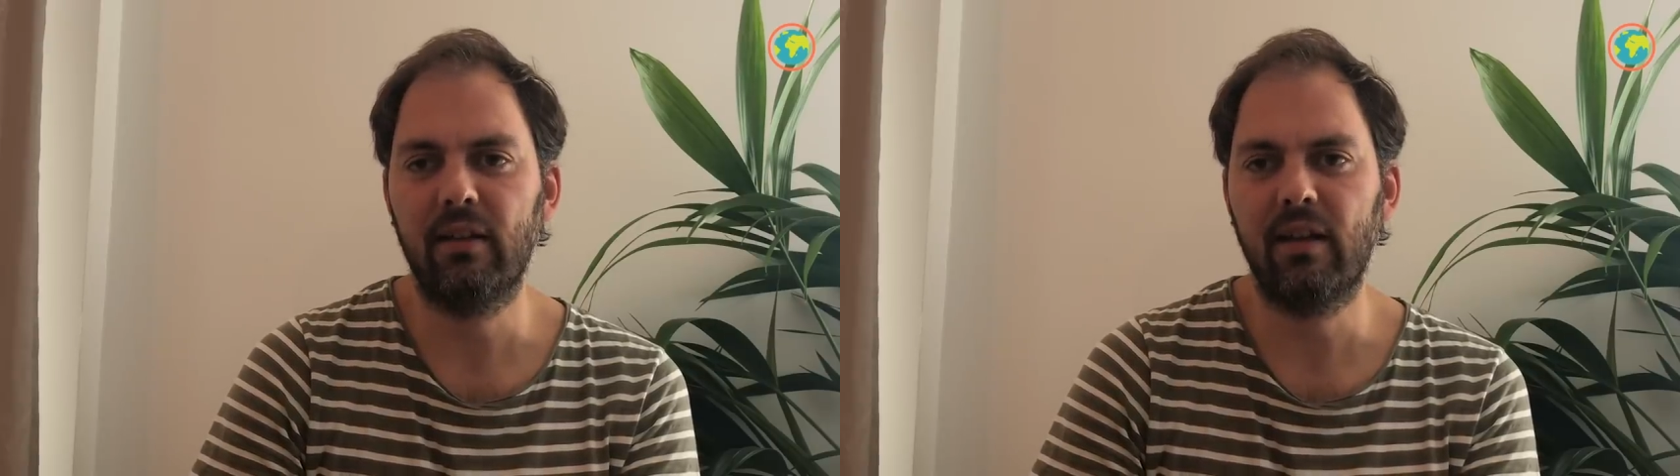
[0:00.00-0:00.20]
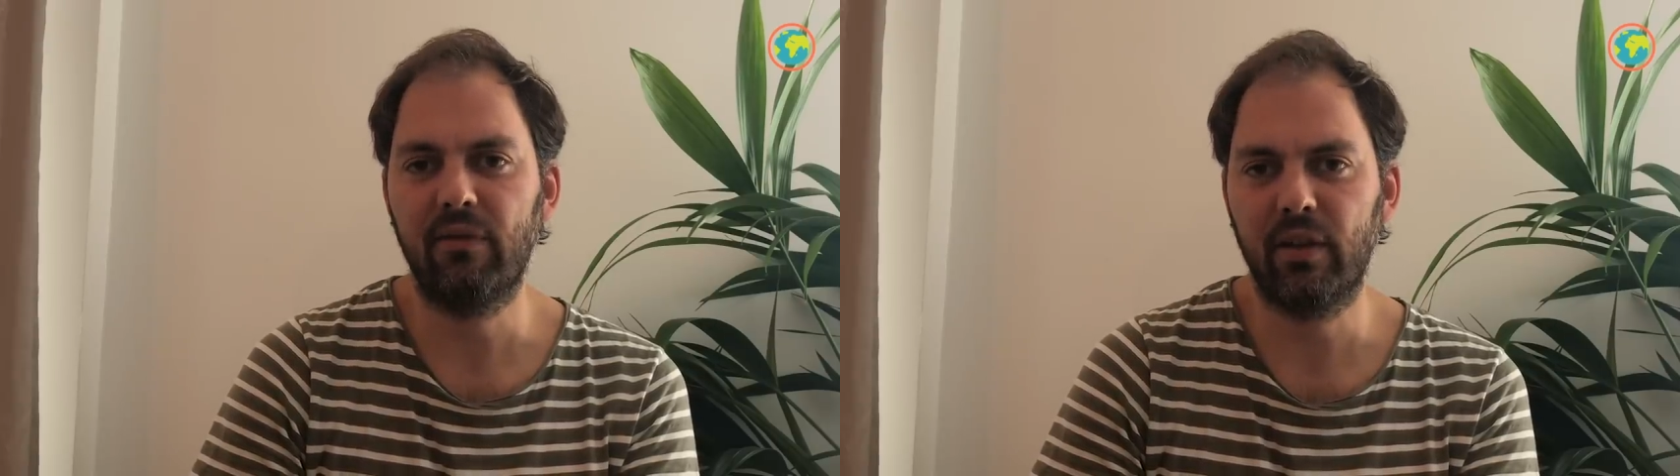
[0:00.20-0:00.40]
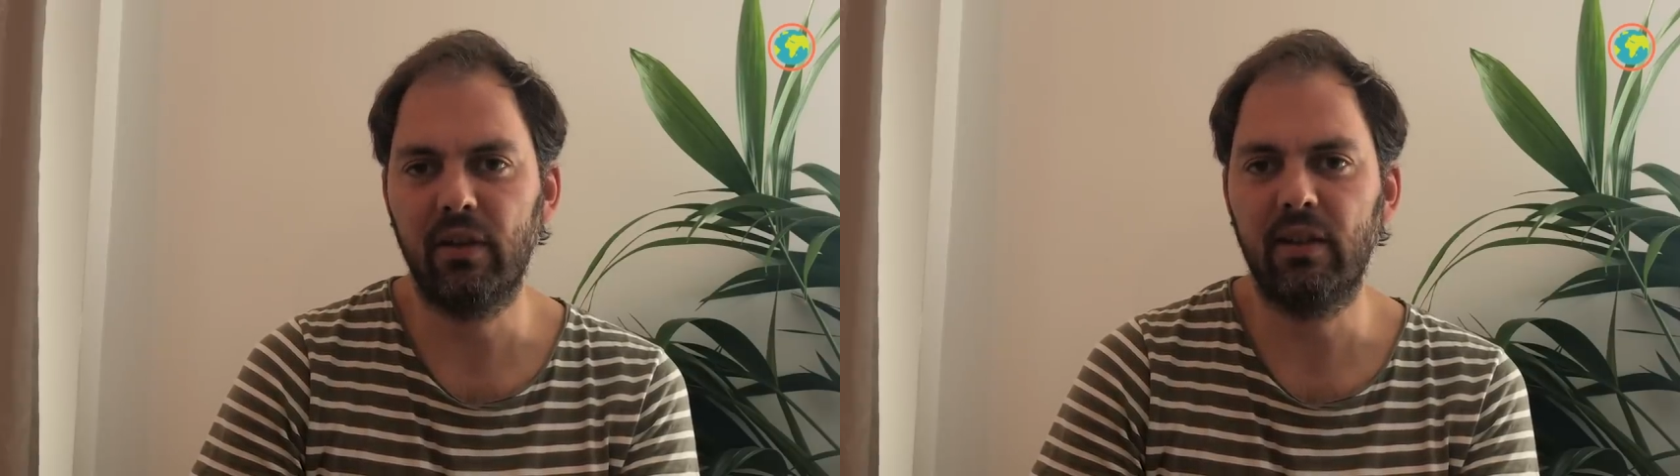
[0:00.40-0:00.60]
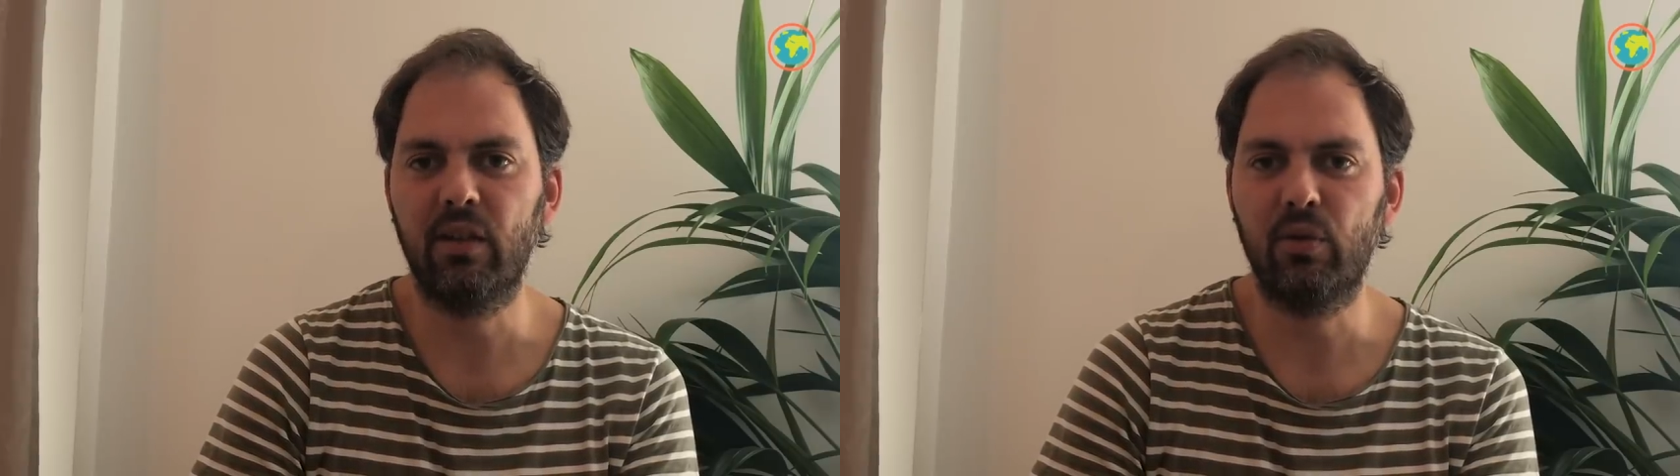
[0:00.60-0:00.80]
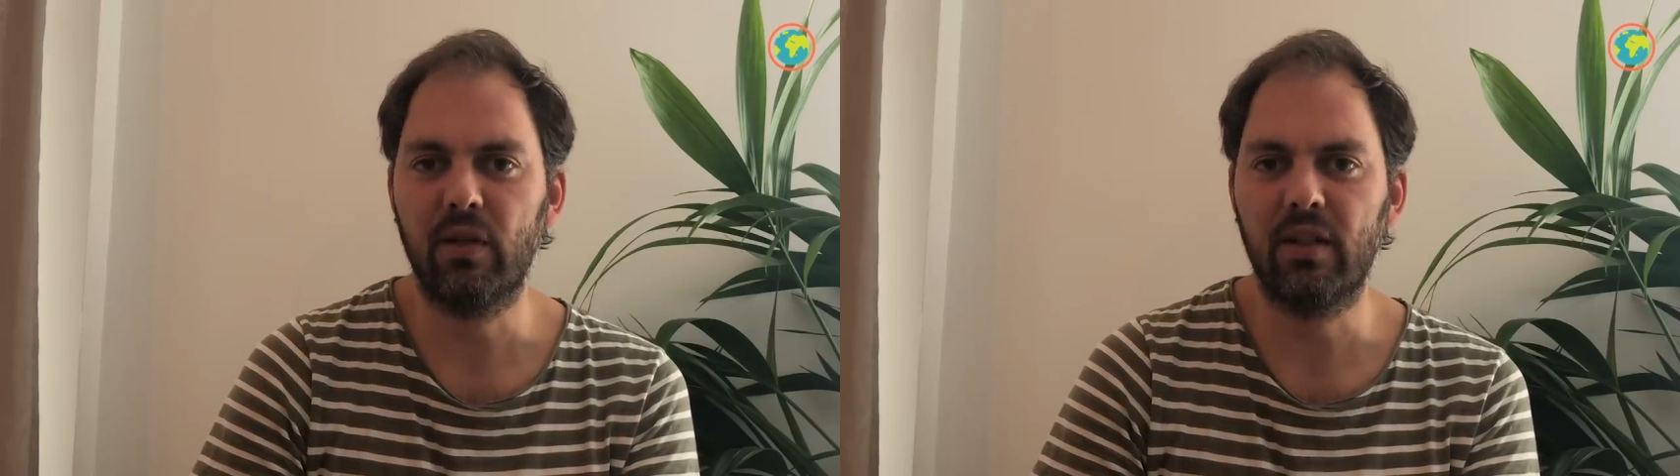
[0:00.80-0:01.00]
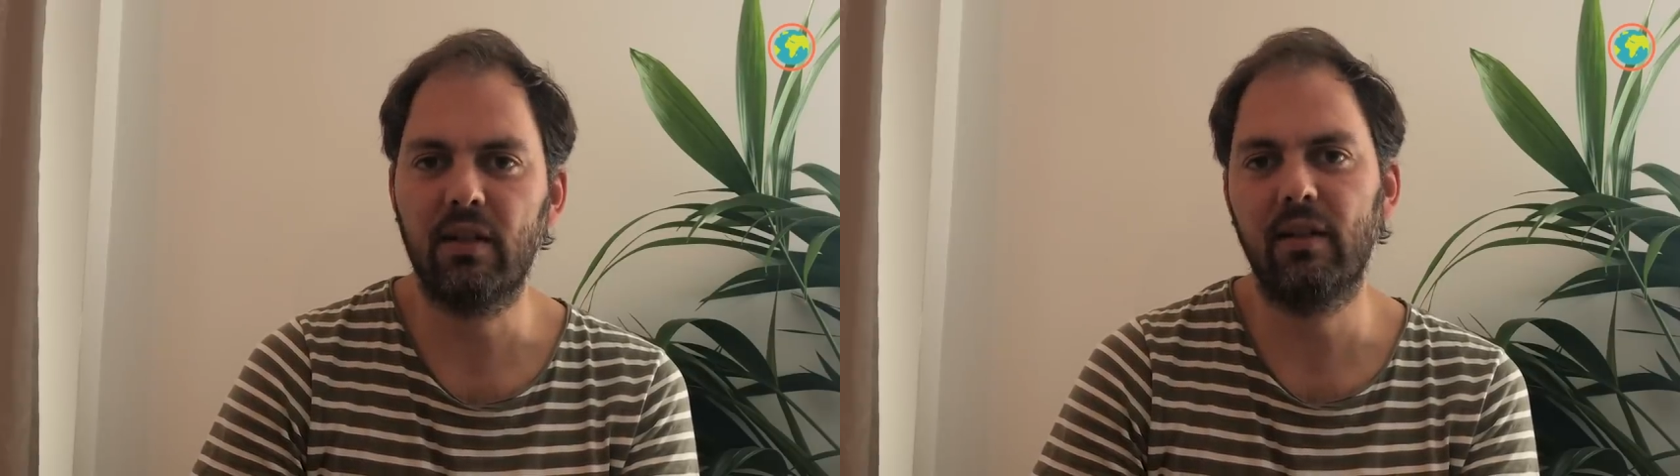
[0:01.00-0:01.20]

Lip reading: in the African countries,